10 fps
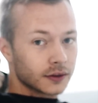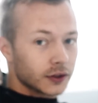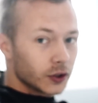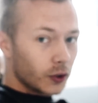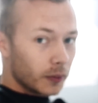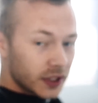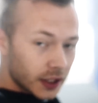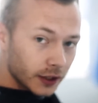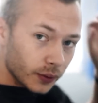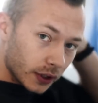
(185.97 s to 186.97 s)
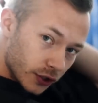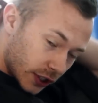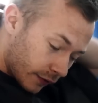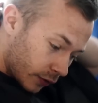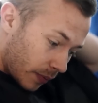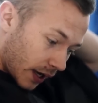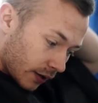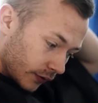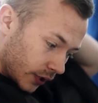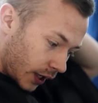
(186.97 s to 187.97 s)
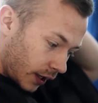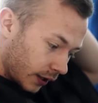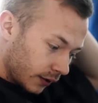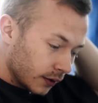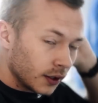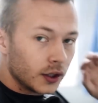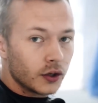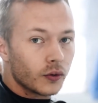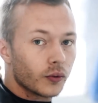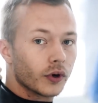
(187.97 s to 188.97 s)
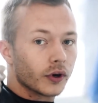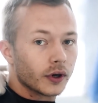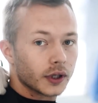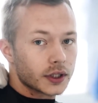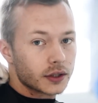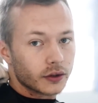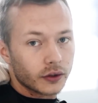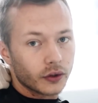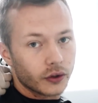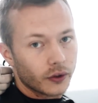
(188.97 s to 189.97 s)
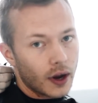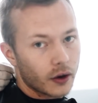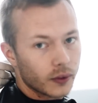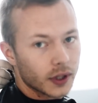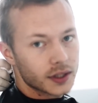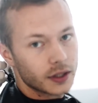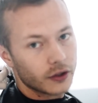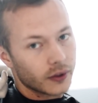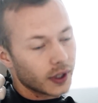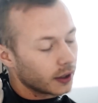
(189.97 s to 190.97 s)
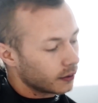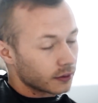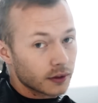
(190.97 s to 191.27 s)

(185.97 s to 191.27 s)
So basically we're gonna shave the back of the head, or as the donor area situated.